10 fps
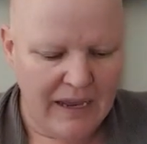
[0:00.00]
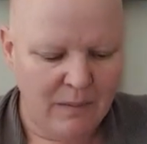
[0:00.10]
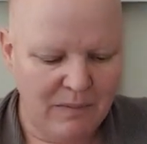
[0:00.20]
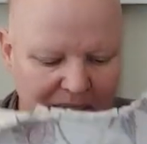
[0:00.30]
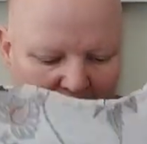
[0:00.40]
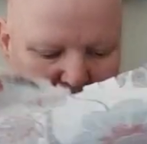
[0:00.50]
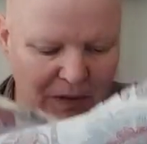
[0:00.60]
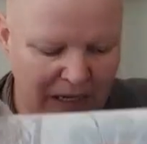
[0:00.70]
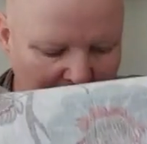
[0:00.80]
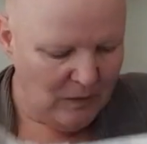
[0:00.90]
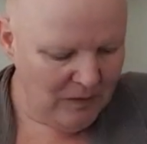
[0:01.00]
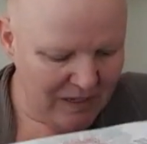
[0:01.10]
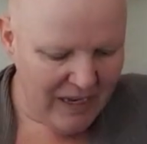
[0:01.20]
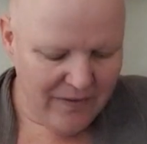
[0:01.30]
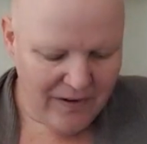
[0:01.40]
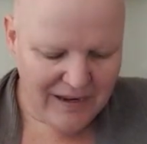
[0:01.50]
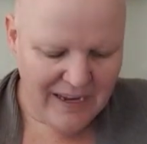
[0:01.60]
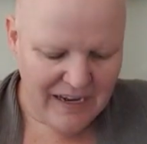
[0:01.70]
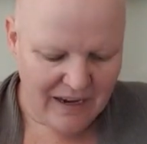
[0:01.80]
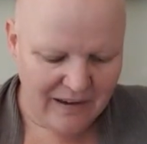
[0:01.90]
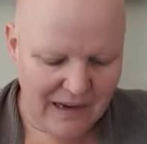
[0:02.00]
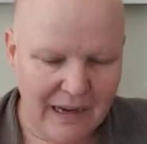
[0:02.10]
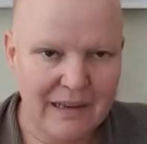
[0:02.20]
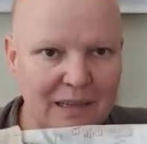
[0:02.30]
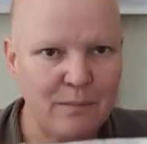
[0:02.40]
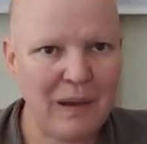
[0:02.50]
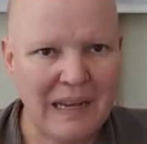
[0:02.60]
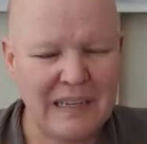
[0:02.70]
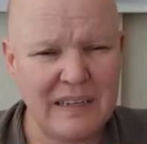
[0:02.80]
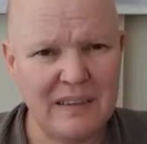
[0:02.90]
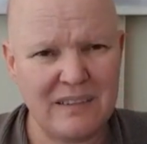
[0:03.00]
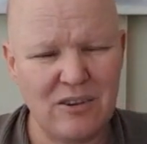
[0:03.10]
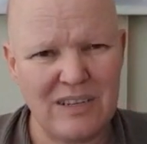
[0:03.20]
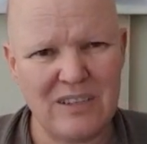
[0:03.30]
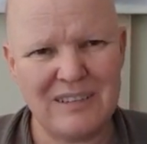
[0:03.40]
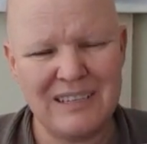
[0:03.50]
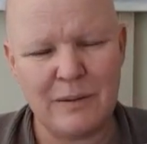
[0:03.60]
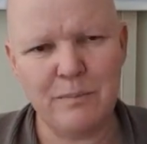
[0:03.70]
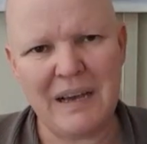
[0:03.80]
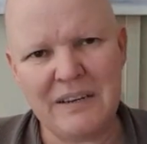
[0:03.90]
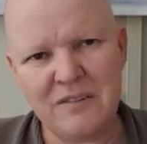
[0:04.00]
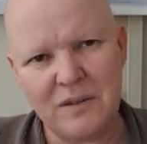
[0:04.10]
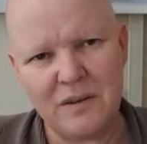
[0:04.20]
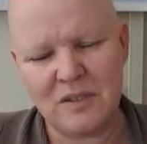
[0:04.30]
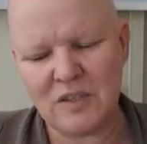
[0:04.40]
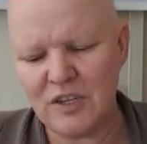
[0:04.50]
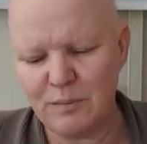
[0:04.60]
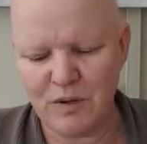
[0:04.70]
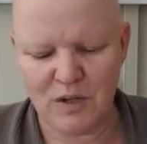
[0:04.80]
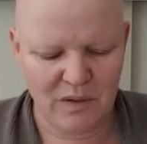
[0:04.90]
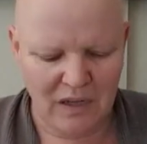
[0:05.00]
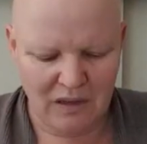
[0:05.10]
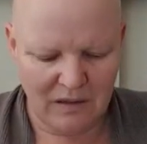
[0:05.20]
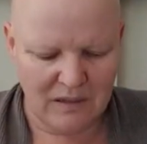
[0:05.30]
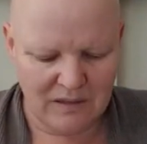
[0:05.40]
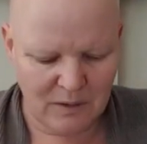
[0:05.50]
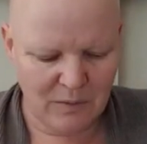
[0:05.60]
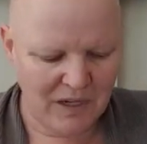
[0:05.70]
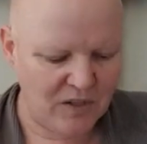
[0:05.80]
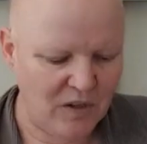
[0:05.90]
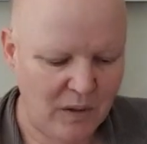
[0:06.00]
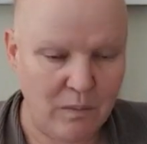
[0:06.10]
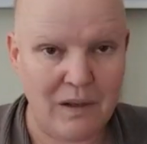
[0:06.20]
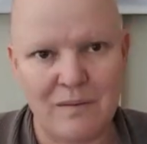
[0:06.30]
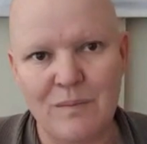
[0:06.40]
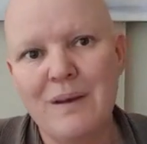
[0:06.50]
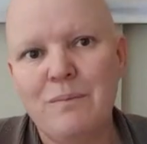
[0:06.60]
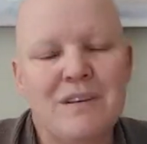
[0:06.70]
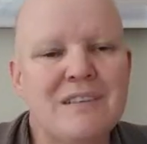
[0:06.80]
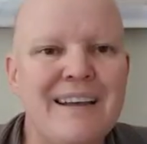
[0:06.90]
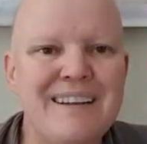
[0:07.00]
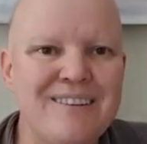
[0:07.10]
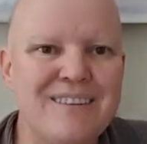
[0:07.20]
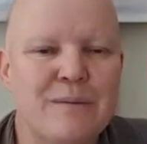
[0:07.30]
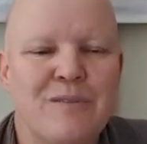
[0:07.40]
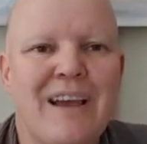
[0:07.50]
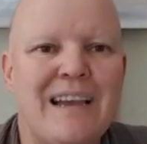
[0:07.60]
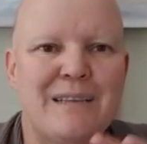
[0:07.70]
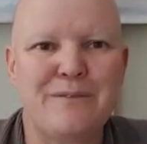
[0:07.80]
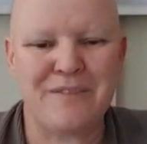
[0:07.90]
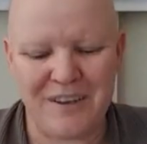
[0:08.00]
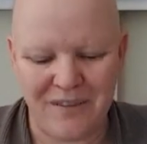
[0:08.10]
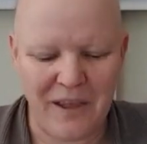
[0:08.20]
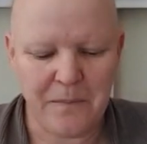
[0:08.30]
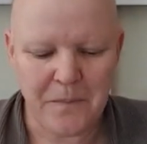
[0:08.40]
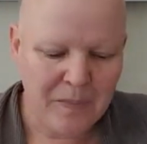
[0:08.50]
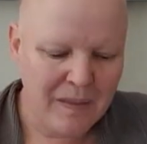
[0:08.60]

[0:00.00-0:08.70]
And I'm busy putting it all together again. Now, I did paint in this dress, so there's some paint on the skirt part, but I'll see what I do. I'll most likely do some creative thing on there.